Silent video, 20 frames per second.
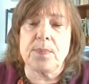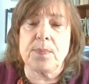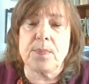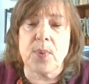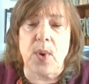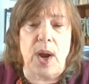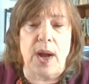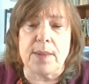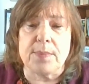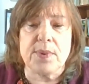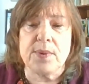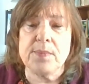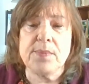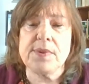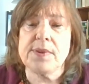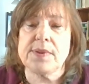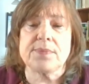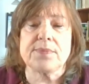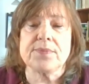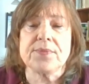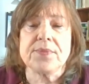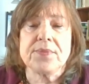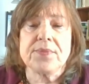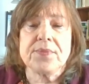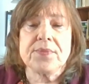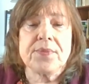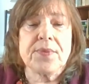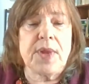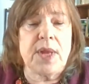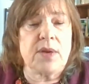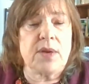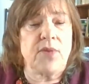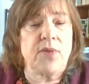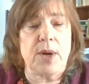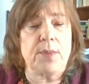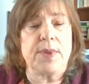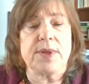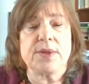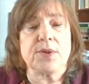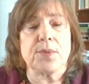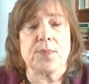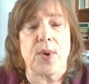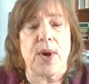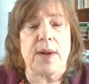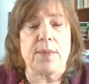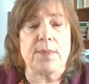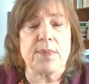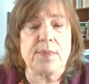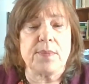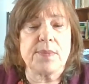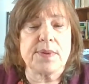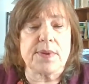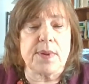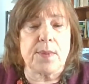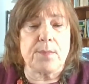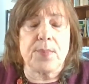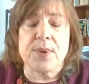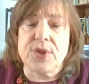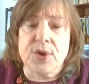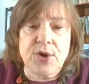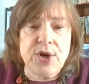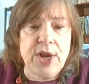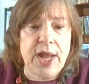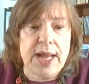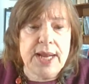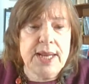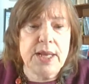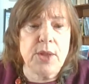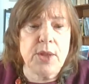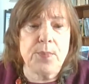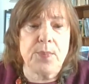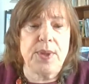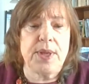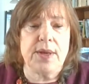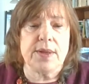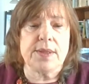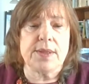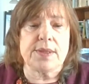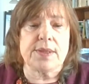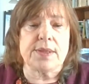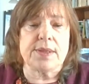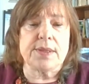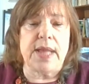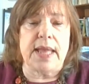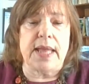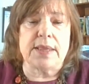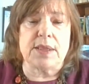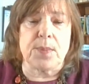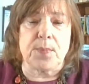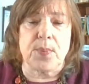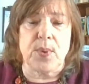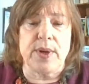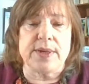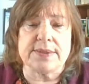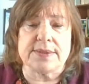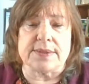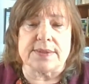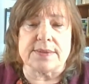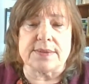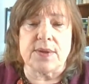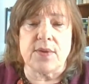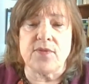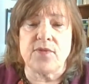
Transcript: problems, environmental problems, but they're not helping us at the present.